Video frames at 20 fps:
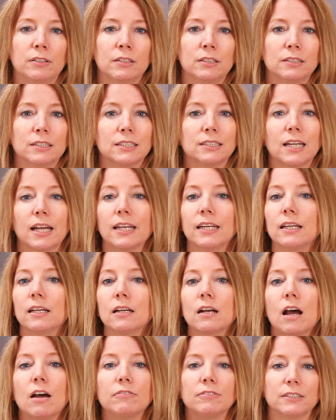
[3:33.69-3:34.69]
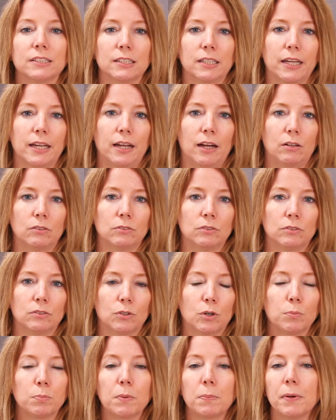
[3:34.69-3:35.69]
designing an office layout,
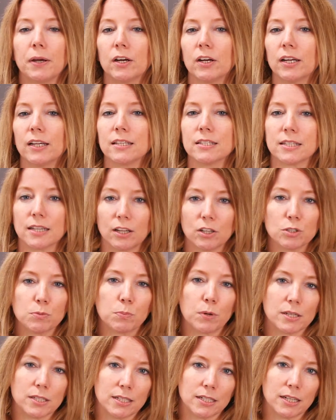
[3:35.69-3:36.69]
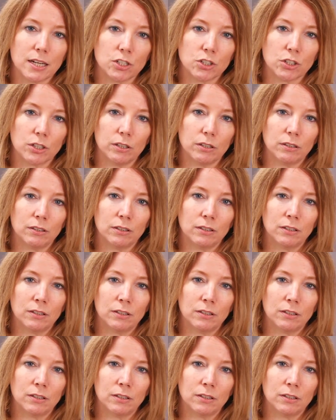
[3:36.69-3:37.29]
or preparing a sales presentation.